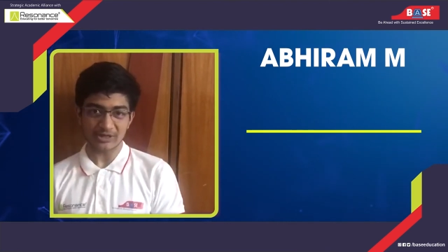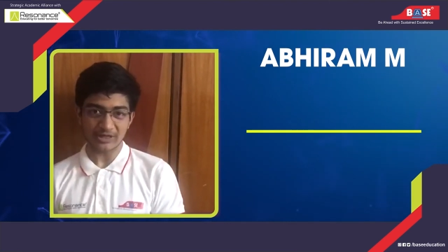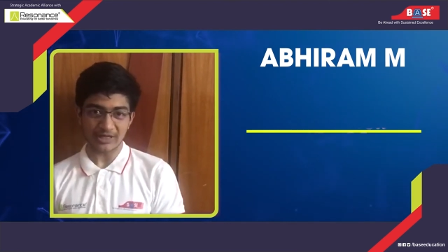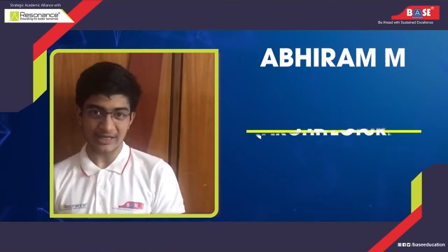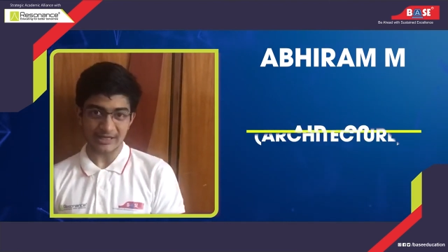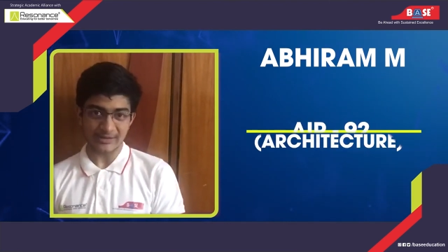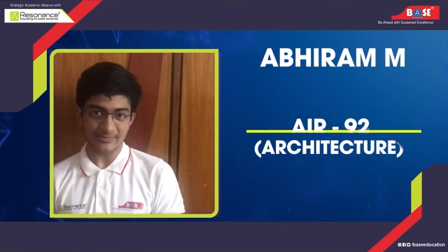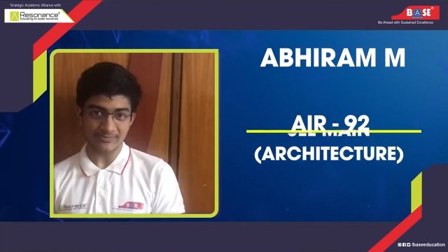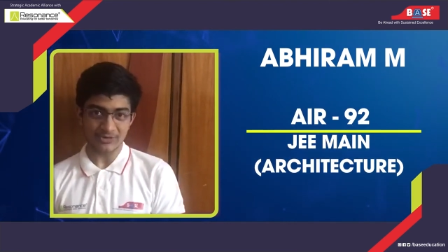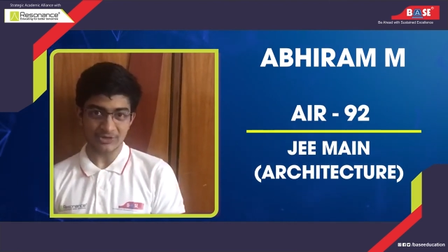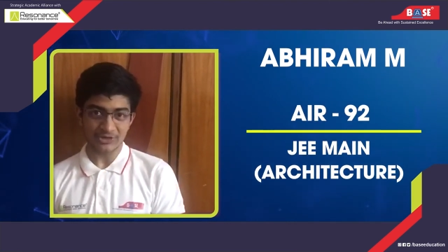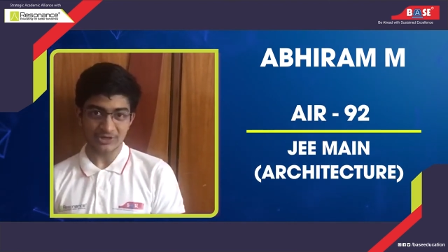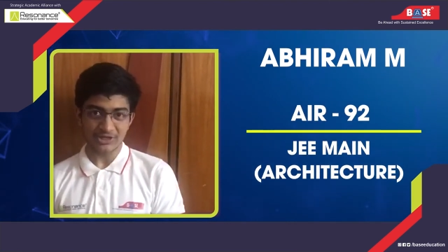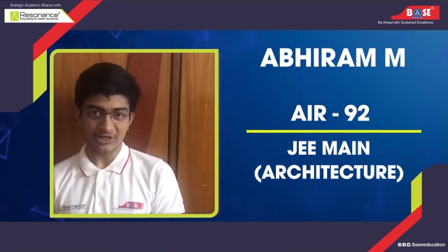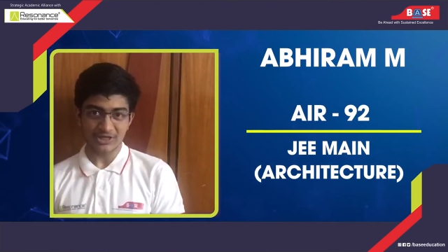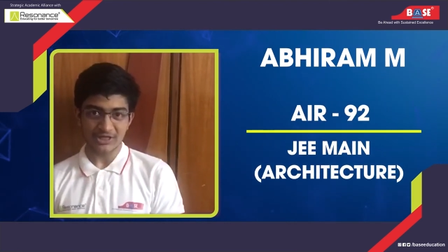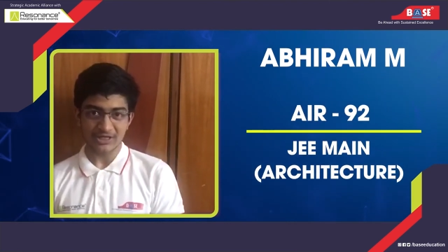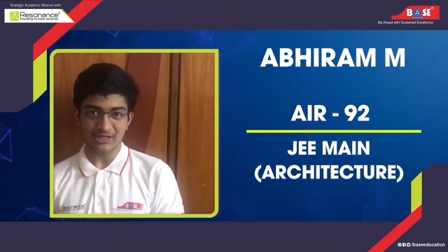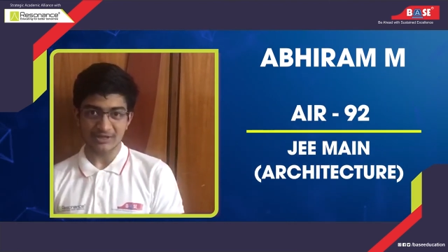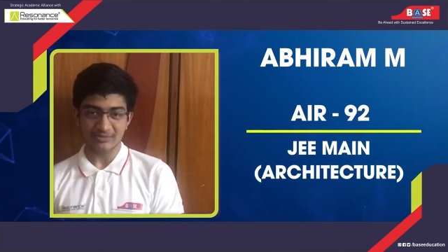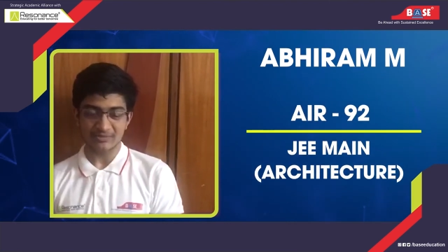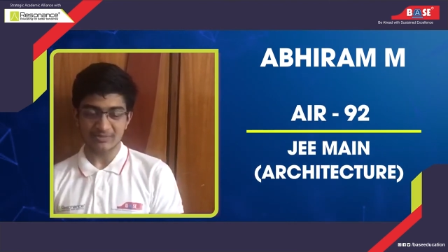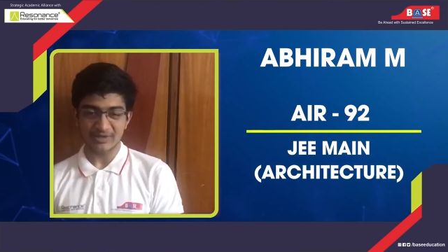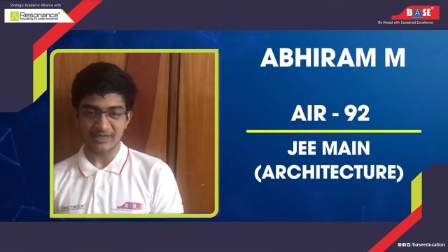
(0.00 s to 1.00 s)
time
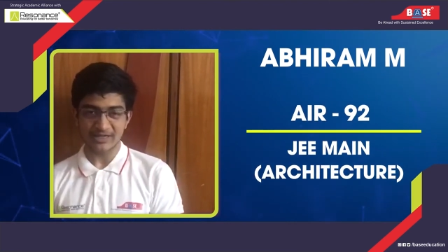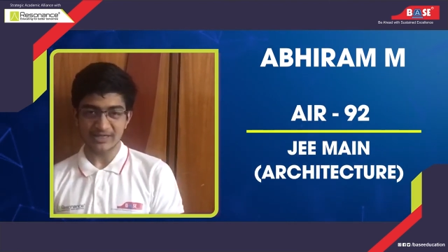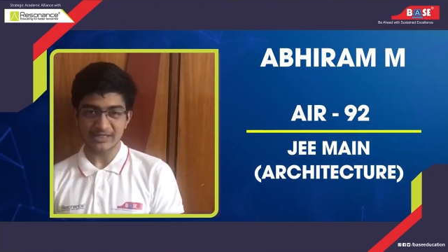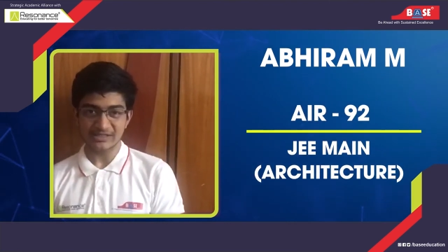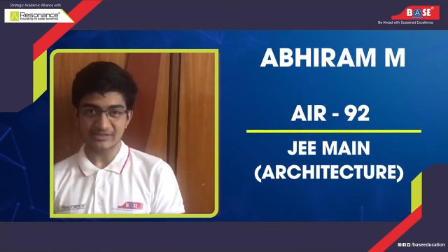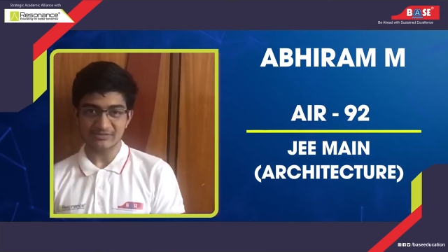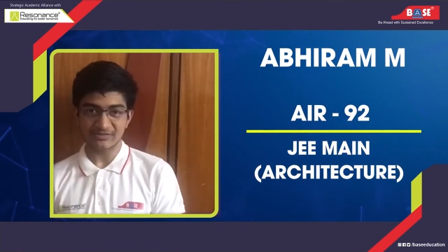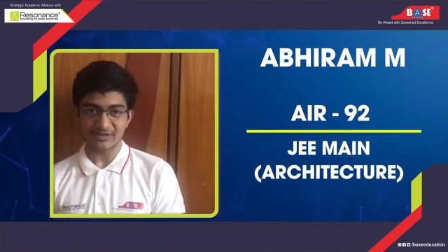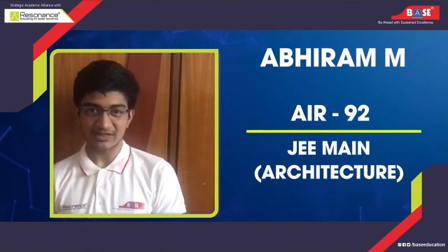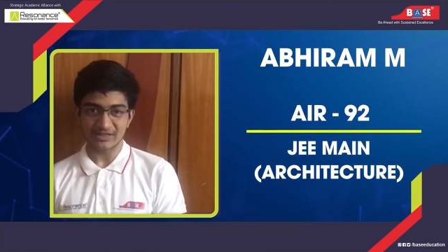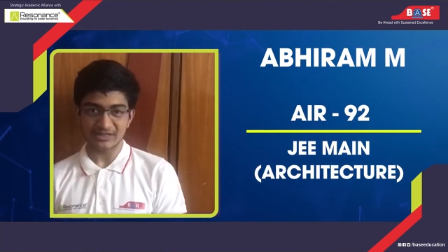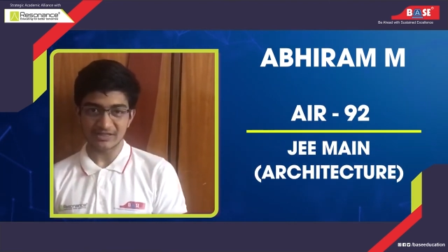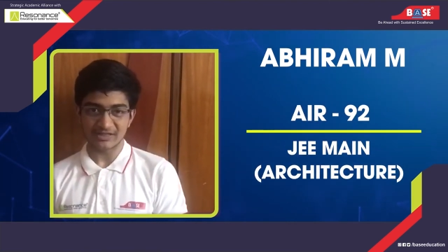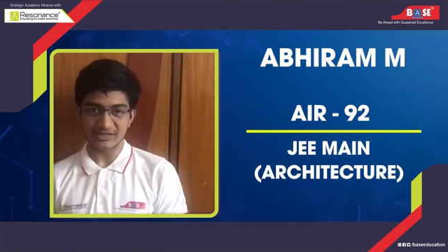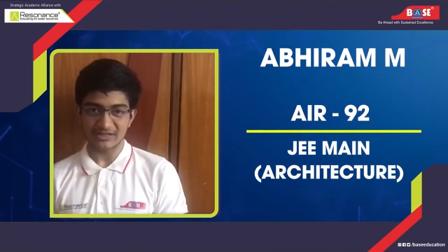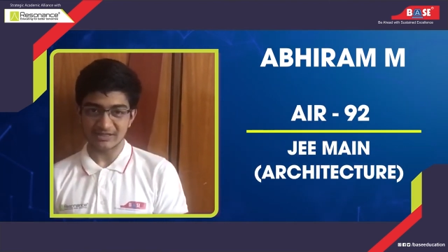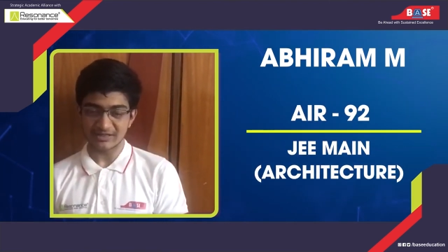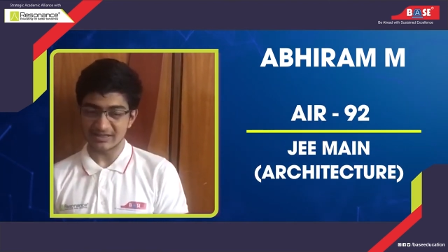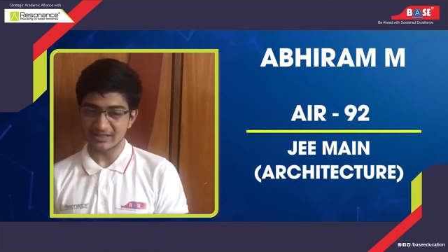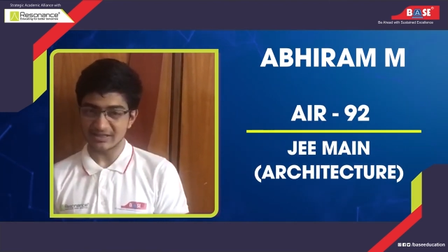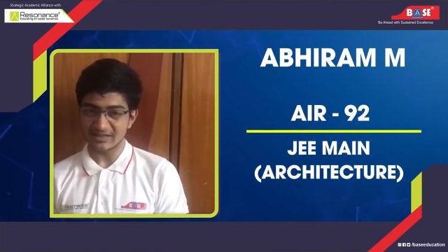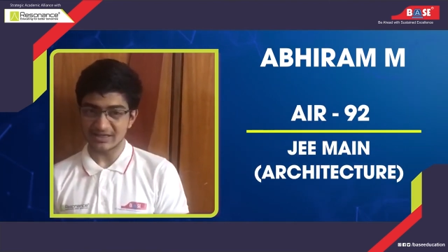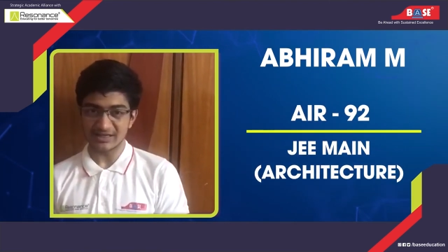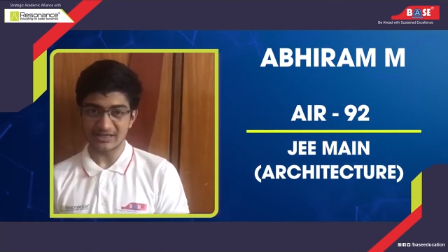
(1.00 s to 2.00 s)
in a place where
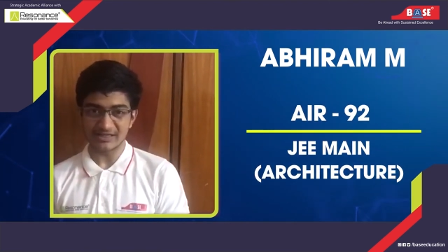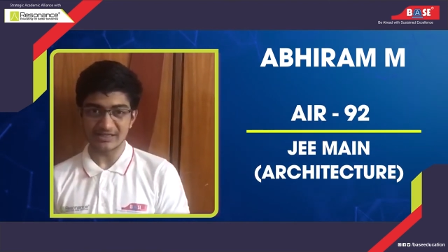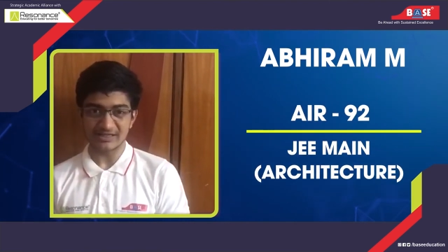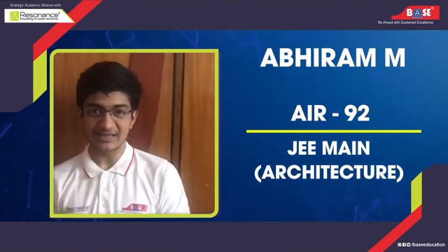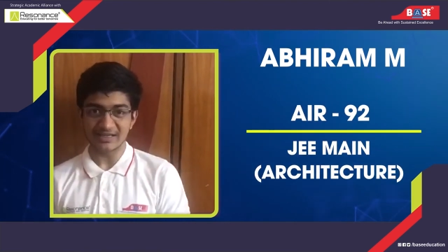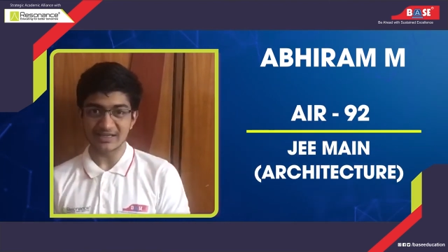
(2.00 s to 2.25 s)
in a learn,